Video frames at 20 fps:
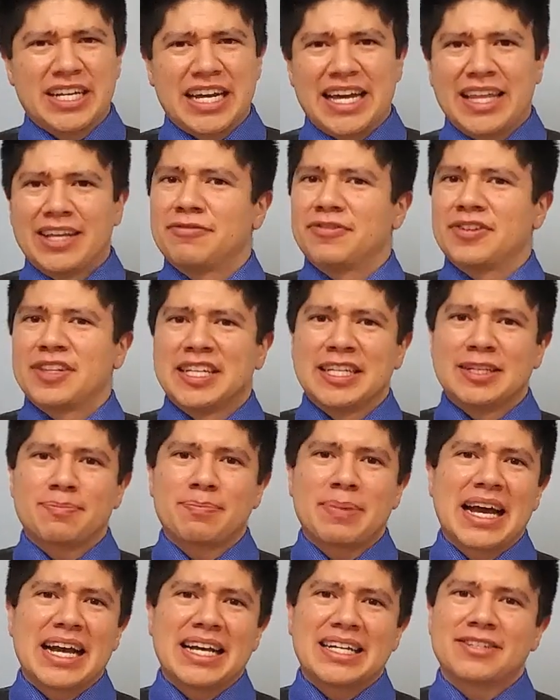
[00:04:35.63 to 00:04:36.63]
data for these
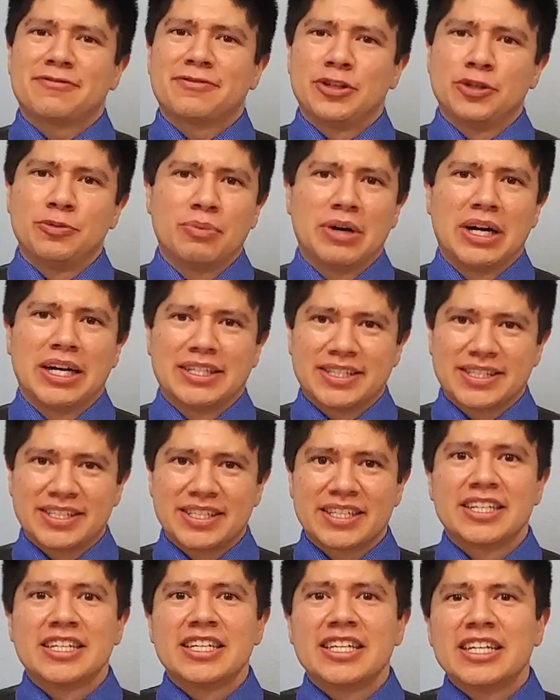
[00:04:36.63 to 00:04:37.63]
past few
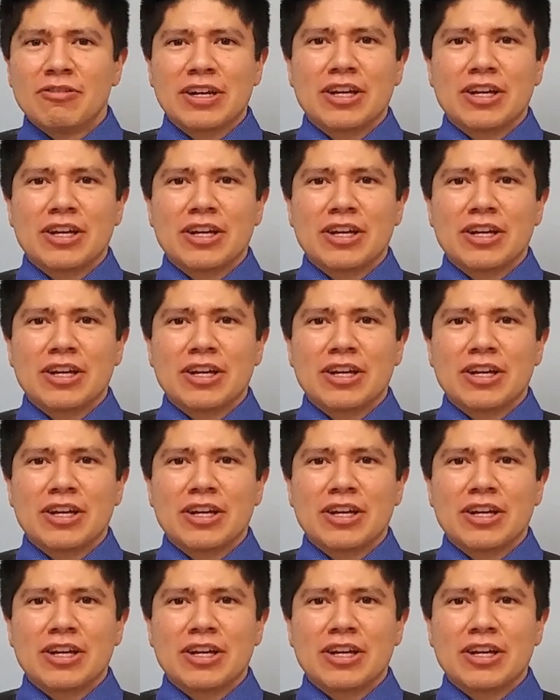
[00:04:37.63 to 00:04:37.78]
months.